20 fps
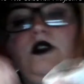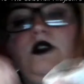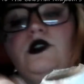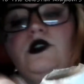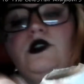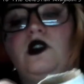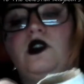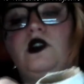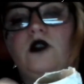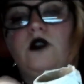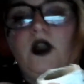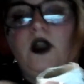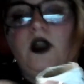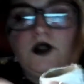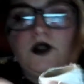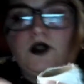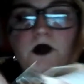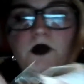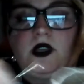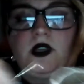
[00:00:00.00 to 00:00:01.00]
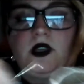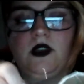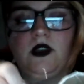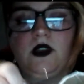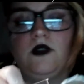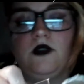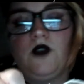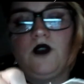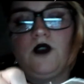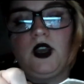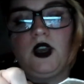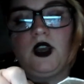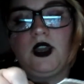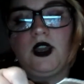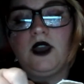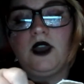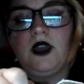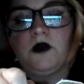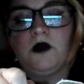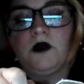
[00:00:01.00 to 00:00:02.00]
so I don't have to play that fun
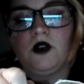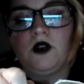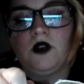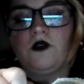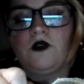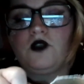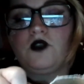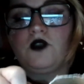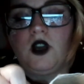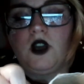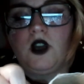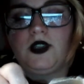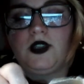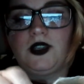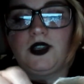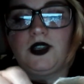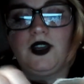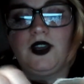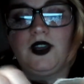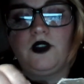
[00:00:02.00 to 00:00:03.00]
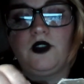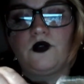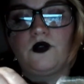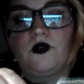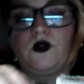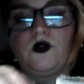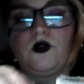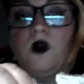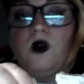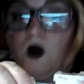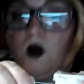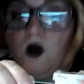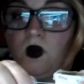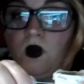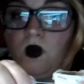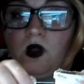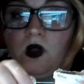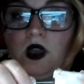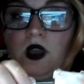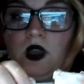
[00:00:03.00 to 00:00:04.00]
game of trying to get it through the
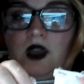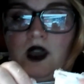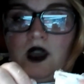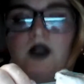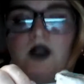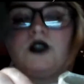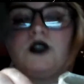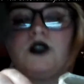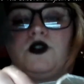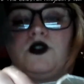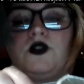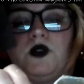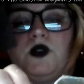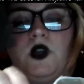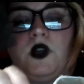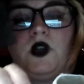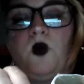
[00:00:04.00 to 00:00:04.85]
hole. Doing it